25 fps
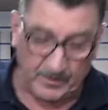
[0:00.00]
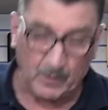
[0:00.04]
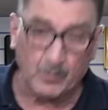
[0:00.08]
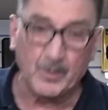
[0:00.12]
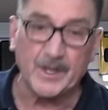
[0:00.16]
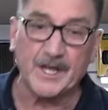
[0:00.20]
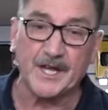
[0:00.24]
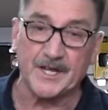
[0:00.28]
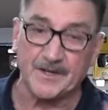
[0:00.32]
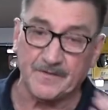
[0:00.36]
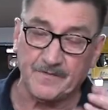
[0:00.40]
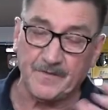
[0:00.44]

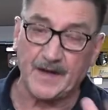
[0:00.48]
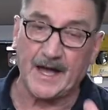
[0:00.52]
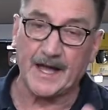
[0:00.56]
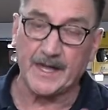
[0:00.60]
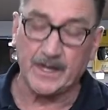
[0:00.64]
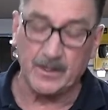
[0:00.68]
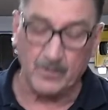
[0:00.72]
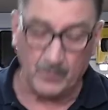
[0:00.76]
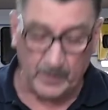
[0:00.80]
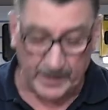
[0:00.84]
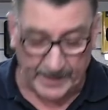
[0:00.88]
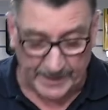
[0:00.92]
we can
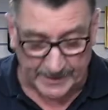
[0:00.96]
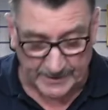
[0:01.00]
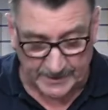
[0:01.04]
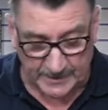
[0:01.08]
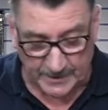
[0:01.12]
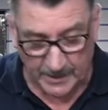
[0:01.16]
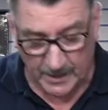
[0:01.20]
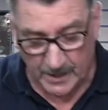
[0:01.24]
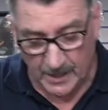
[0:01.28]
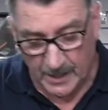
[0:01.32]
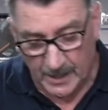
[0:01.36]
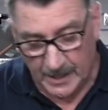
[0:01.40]

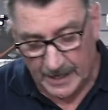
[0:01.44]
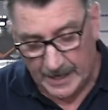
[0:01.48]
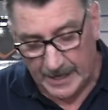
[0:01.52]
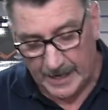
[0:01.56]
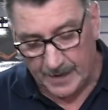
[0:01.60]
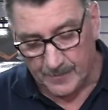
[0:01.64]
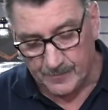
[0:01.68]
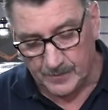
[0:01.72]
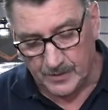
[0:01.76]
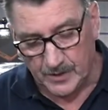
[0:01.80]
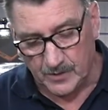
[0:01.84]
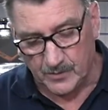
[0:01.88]
evacuate
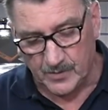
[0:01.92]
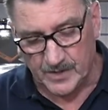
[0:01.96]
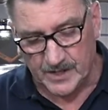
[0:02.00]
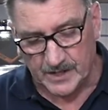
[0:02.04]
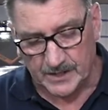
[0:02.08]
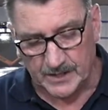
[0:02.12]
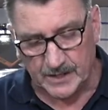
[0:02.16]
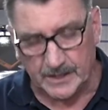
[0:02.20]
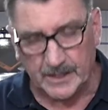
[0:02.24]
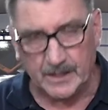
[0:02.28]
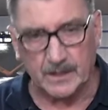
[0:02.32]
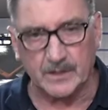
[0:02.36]

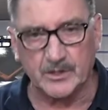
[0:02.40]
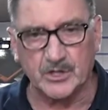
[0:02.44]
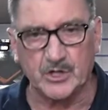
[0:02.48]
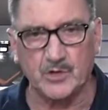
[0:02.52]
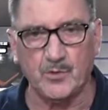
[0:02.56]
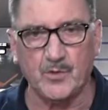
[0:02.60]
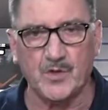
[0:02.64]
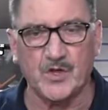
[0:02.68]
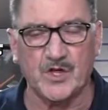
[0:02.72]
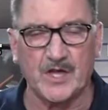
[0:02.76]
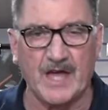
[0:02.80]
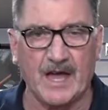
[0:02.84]
using a little
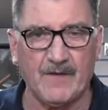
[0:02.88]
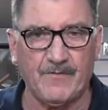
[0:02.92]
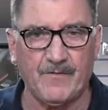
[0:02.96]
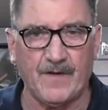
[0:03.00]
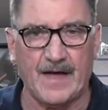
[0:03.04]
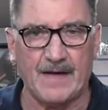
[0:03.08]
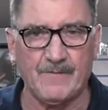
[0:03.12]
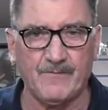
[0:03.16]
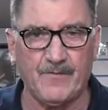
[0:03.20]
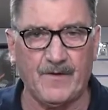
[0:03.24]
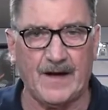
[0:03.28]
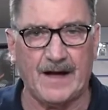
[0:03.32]
2
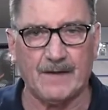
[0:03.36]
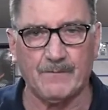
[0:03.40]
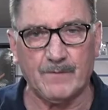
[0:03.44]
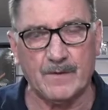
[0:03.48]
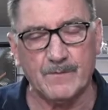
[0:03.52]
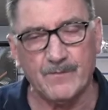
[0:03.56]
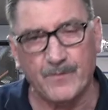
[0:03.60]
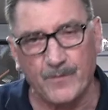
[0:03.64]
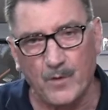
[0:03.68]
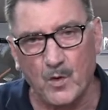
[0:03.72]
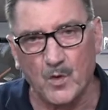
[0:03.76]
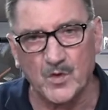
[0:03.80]
CFM vac
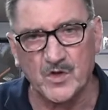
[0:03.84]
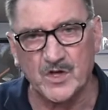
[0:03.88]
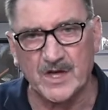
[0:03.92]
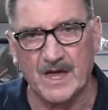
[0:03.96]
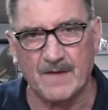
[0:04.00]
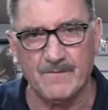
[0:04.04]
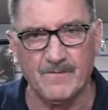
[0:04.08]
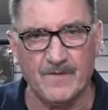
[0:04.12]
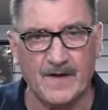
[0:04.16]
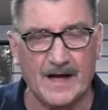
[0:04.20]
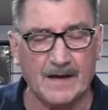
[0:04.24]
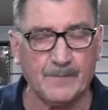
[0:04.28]
pump, 4
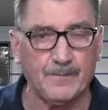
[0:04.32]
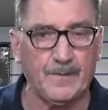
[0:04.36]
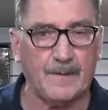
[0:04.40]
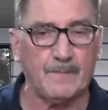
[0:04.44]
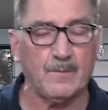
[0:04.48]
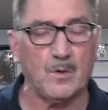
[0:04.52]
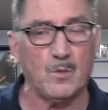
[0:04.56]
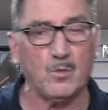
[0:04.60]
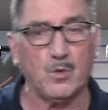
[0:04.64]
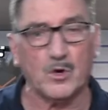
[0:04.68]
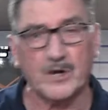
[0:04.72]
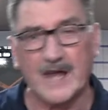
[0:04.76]
CM vac
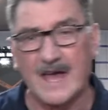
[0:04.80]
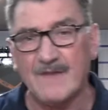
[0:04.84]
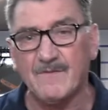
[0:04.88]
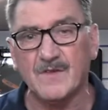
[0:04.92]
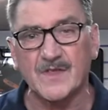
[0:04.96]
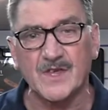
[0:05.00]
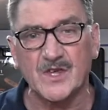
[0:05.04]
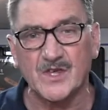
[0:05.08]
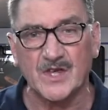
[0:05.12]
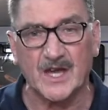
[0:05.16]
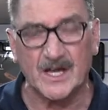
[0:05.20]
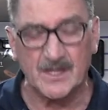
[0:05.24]
pump,
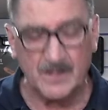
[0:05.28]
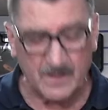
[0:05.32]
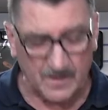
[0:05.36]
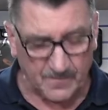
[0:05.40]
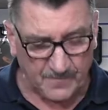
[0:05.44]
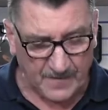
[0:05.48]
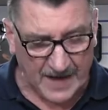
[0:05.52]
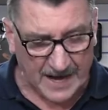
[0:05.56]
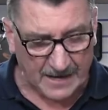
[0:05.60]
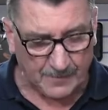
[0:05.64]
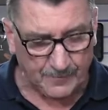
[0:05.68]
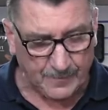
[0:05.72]
whatever the size of the
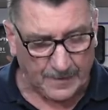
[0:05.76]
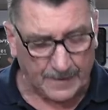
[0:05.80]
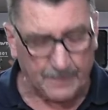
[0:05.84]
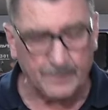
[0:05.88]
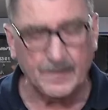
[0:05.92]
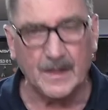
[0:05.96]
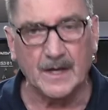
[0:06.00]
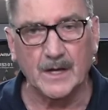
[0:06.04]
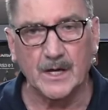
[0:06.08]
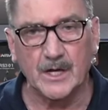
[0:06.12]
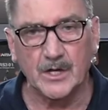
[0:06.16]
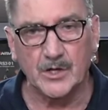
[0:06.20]
vac
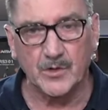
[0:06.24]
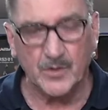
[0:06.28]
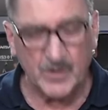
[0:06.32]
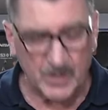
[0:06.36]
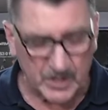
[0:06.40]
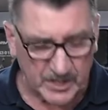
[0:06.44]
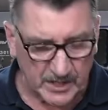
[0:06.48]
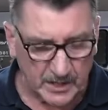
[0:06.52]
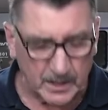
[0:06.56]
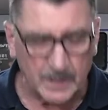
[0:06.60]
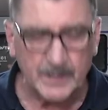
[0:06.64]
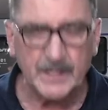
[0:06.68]
pump. You
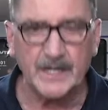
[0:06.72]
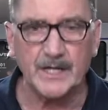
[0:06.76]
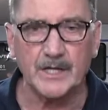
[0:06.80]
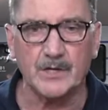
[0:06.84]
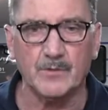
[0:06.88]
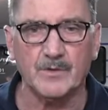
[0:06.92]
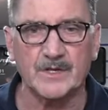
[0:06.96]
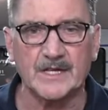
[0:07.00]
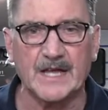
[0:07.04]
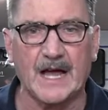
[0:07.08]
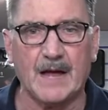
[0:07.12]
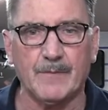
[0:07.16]
still need
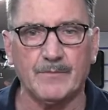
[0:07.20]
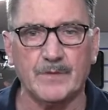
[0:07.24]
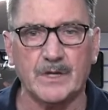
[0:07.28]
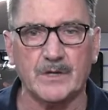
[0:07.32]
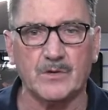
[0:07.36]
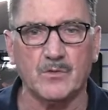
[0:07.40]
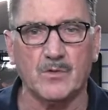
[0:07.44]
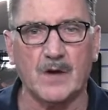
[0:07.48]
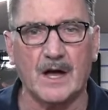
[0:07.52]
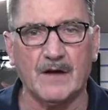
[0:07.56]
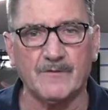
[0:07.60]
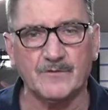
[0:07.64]
to adapt
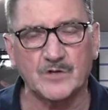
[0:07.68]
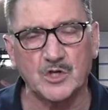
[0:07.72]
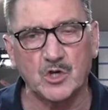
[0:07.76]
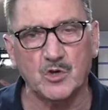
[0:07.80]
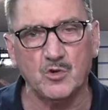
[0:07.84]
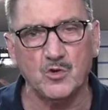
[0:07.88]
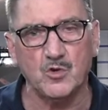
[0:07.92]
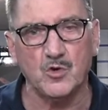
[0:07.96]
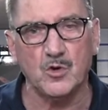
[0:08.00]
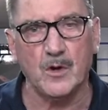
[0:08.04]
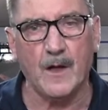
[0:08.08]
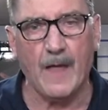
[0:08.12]
it to have
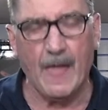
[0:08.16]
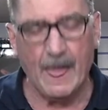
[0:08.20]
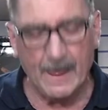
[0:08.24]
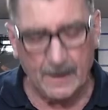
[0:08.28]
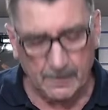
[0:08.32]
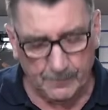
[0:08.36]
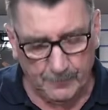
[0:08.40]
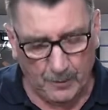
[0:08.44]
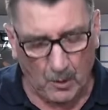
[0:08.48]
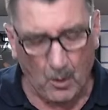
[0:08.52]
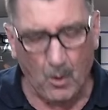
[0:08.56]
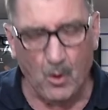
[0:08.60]
two
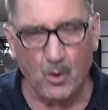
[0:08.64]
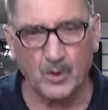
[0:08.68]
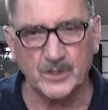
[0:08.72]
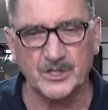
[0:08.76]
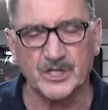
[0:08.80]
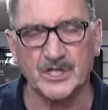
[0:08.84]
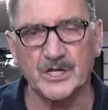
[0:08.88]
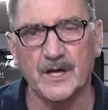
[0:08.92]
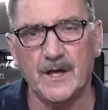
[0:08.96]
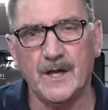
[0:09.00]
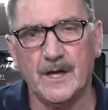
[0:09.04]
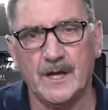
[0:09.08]

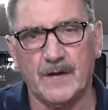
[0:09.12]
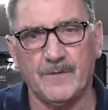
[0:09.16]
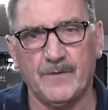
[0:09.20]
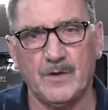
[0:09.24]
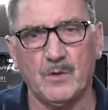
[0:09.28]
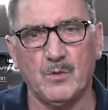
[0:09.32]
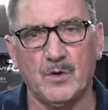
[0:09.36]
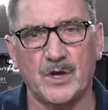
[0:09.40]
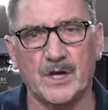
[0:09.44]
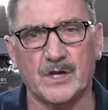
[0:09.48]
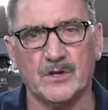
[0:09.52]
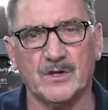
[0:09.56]
ports if
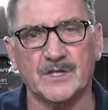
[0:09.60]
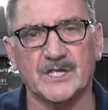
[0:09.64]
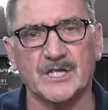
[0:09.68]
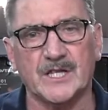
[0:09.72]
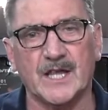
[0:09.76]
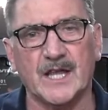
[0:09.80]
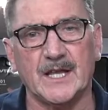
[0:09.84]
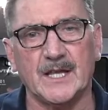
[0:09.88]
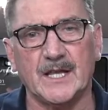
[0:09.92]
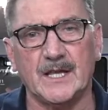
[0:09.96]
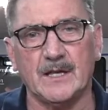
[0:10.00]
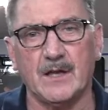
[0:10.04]
you're working on
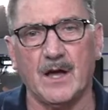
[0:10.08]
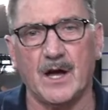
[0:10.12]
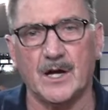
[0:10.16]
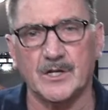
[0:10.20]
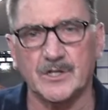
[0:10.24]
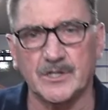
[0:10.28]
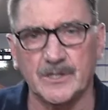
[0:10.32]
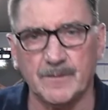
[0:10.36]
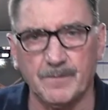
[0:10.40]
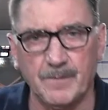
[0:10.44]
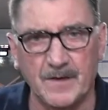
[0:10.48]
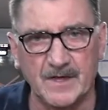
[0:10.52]
slightly
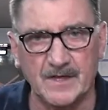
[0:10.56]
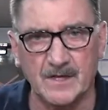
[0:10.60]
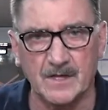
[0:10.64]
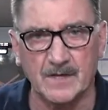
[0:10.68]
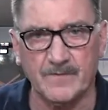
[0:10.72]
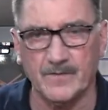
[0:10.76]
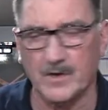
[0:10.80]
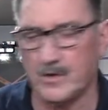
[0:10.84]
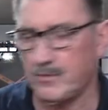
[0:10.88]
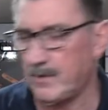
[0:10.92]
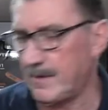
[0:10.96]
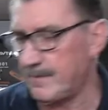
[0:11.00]
larger pieces
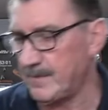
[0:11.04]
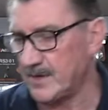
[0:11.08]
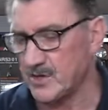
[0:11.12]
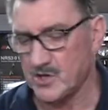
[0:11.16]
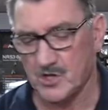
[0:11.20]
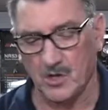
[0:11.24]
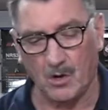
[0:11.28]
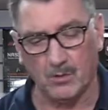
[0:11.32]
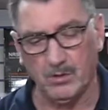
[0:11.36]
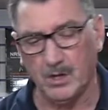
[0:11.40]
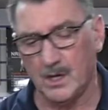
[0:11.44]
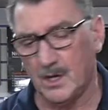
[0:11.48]
of equipment.
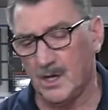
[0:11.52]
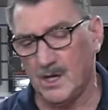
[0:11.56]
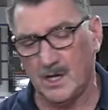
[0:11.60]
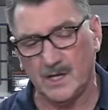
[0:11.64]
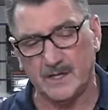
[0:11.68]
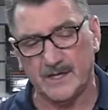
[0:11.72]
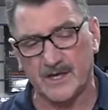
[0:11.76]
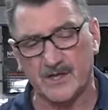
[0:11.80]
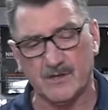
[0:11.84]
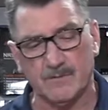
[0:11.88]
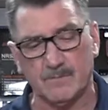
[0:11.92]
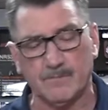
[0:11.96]
So
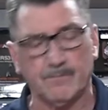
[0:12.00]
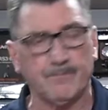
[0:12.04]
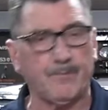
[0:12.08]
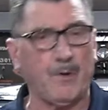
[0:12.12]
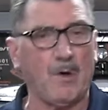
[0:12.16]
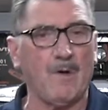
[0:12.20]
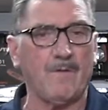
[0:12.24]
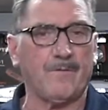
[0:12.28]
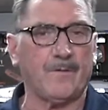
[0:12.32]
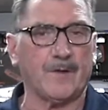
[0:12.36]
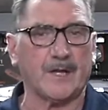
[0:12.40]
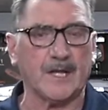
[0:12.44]
listen,
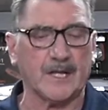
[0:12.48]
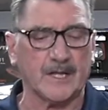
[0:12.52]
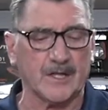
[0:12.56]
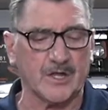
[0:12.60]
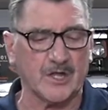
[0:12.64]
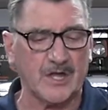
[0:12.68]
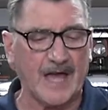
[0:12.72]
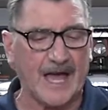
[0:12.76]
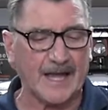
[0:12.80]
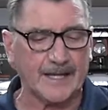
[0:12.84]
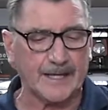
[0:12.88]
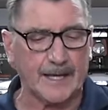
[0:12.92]
perfect little
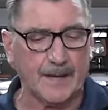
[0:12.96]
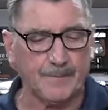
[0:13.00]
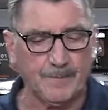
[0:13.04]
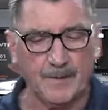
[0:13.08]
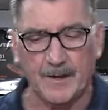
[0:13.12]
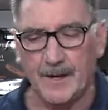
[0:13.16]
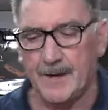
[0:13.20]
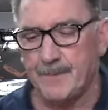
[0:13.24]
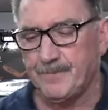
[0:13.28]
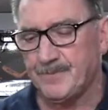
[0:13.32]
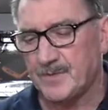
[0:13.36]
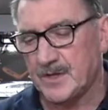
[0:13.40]

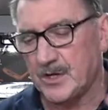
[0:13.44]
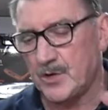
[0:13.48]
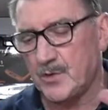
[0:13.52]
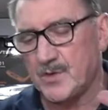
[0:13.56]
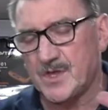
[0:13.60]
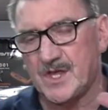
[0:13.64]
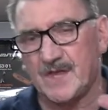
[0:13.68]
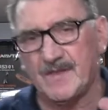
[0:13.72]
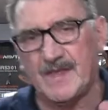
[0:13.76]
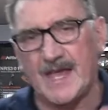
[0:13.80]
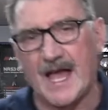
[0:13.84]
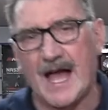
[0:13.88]
setup
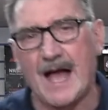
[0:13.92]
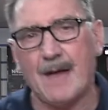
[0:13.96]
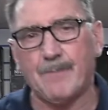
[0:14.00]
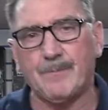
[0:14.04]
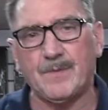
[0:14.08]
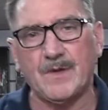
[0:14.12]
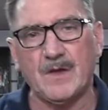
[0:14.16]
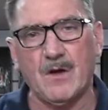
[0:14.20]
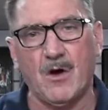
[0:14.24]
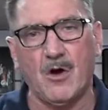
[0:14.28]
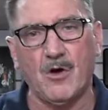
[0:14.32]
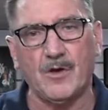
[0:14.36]
using the
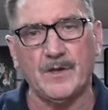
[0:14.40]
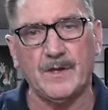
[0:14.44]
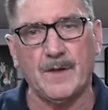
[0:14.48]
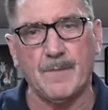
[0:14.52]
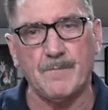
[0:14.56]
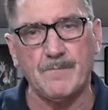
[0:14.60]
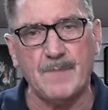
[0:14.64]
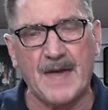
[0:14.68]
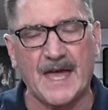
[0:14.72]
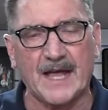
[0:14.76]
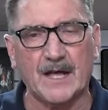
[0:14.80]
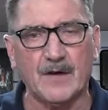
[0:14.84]
Appion
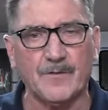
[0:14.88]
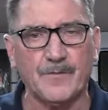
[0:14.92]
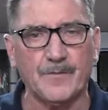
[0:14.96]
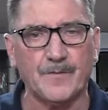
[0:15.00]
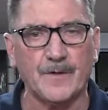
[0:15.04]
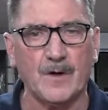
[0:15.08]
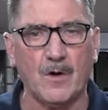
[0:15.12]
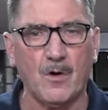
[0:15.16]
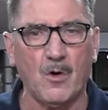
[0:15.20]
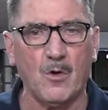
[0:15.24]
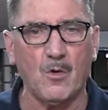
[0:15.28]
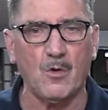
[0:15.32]

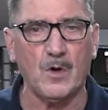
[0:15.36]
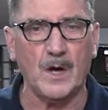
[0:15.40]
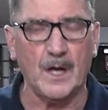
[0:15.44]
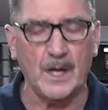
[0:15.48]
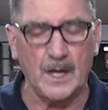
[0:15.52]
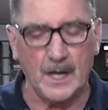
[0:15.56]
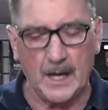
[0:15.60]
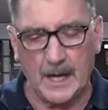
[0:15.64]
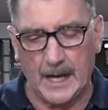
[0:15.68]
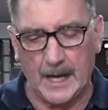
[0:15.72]
Megaflow